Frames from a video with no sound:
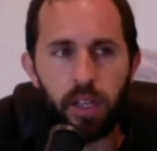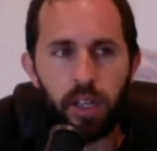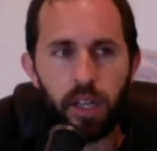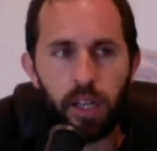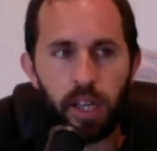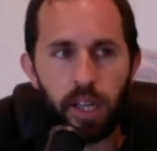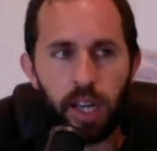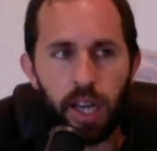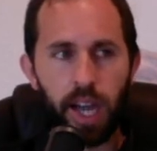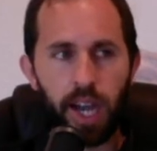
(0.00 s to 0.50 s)
uh,
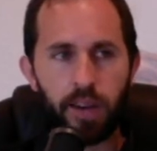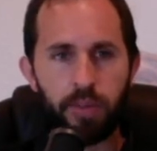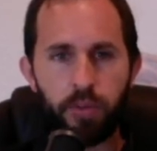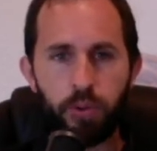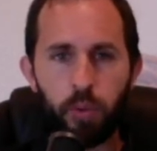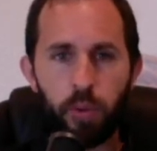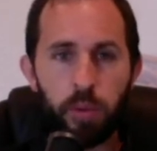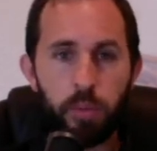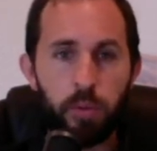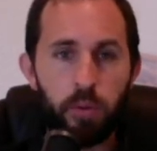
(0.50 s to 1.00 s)
after
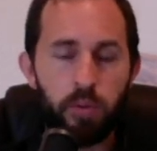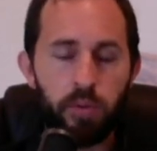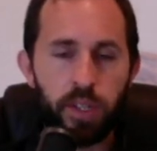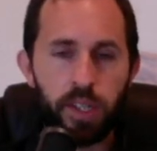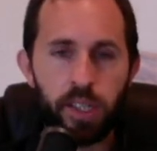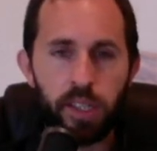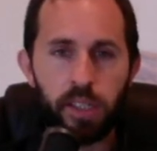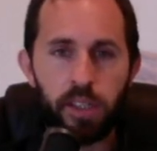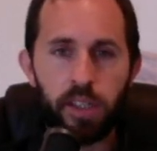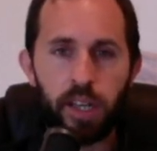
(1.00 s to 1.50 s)
we moved
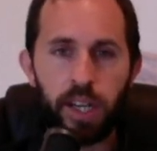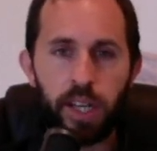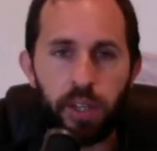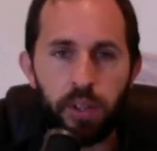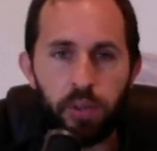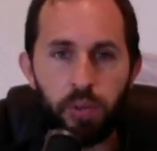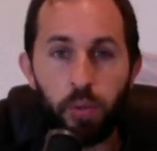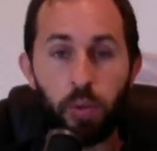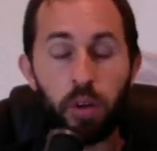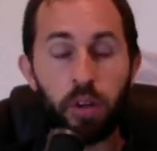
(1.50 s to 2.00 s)
in, I
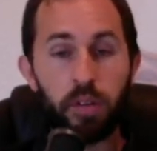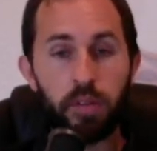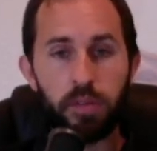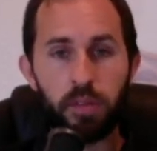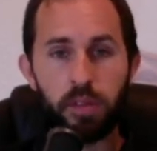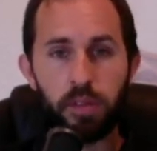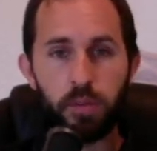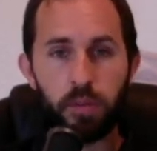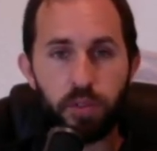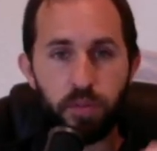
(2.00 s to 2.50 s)
knew one of
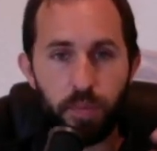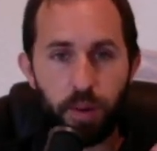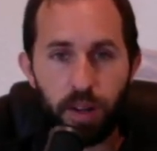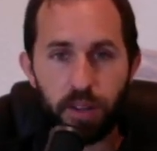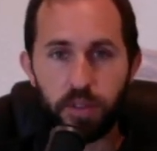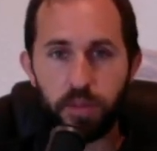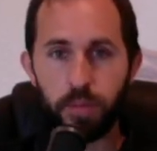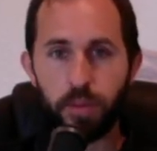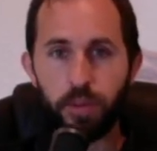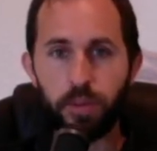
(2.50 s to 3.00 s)
the
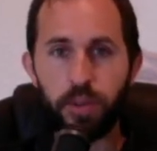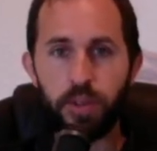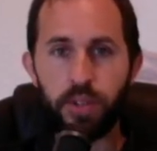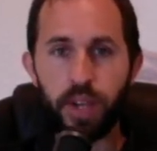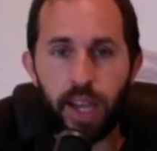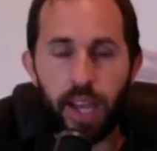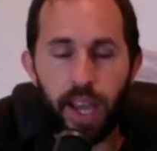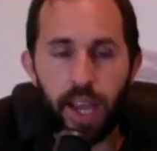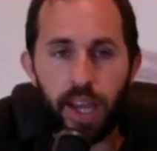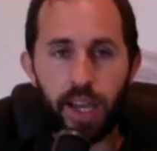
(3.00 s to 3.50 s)
responsibilities I
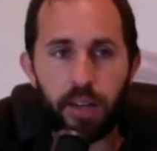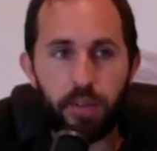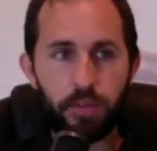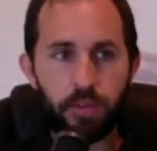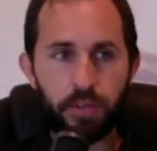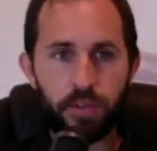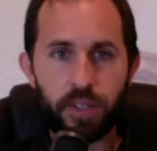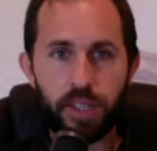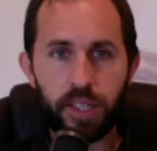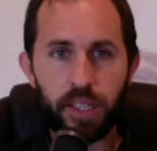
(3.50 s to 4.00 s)
had
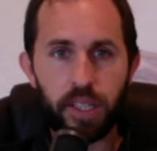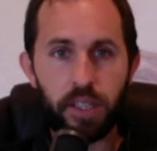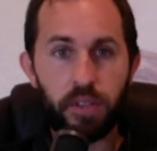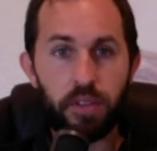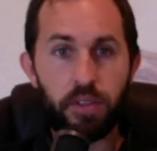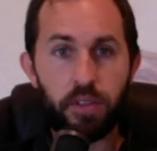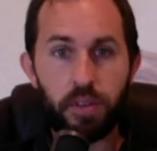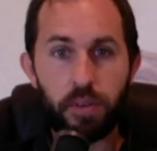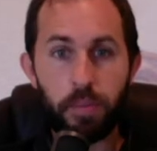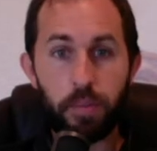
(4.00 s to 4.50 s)
was I
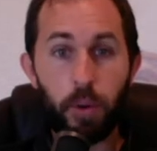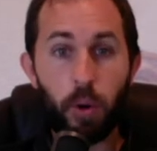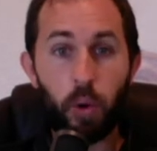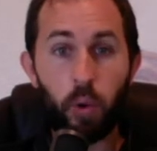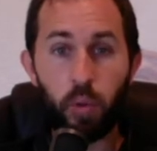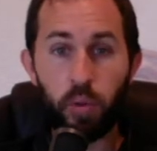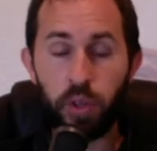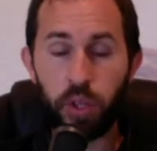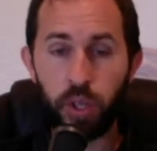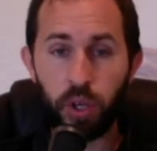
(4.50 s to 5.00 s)
needed to
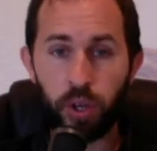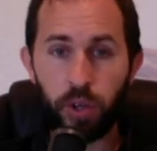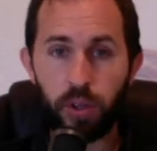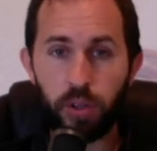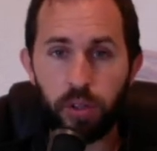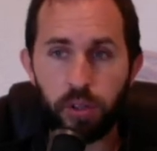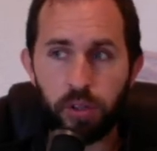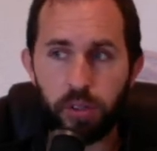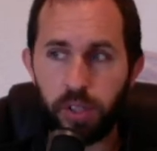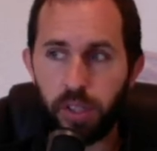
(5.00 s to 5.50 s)
mow the
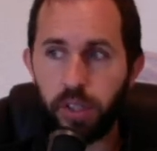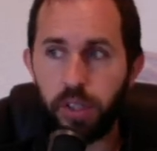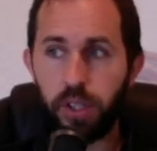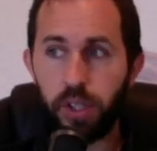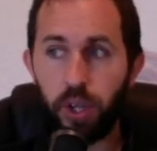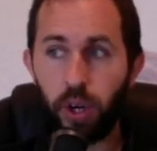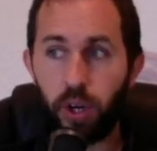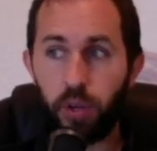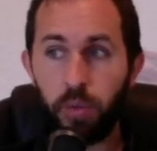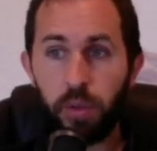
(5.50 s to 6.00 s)
yard. And the
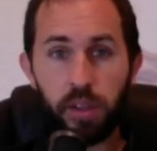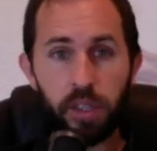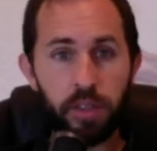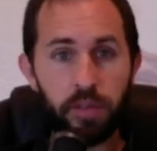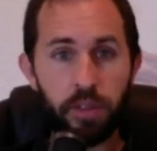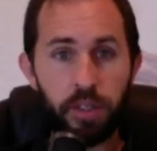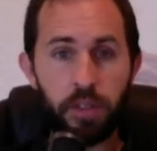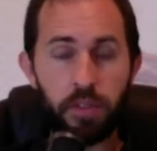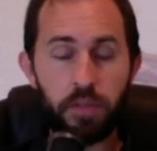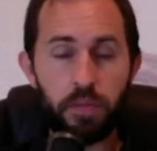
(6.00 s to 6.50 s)
yard we live
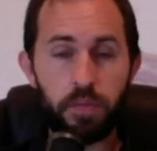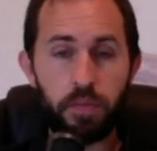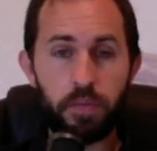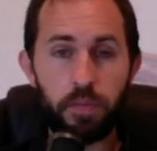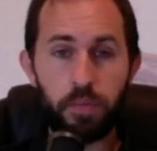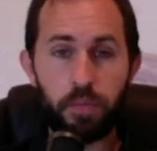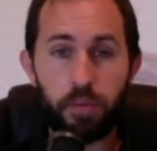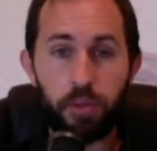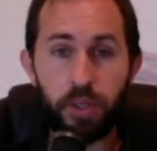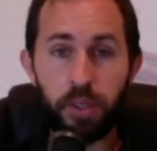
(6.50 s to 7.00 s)
in is
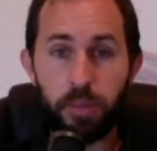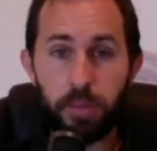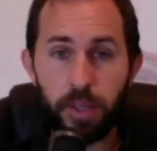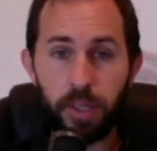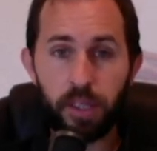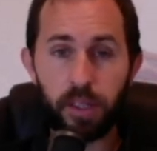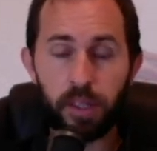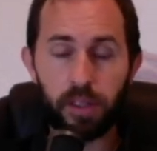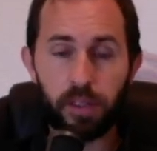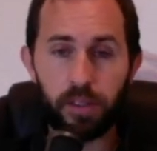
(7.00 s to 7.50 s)
pretty
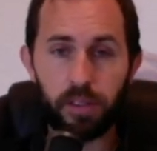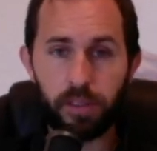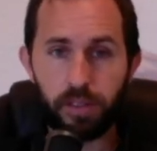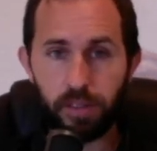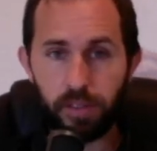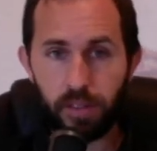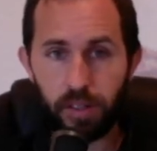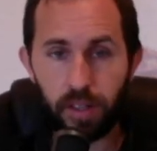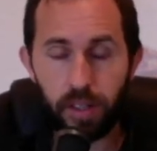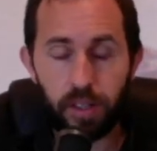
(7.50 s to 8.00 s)
big.
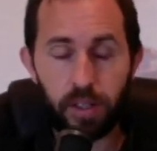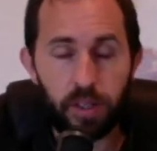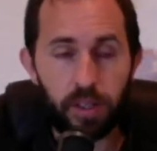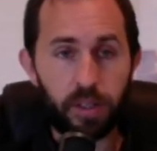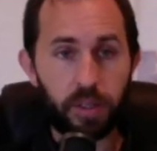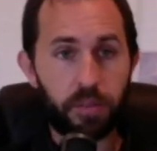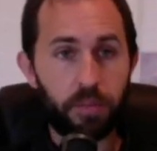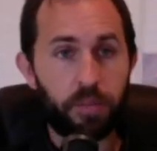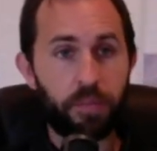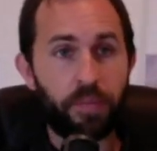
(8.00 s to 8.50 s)

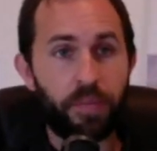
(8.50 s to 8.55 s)
Uh,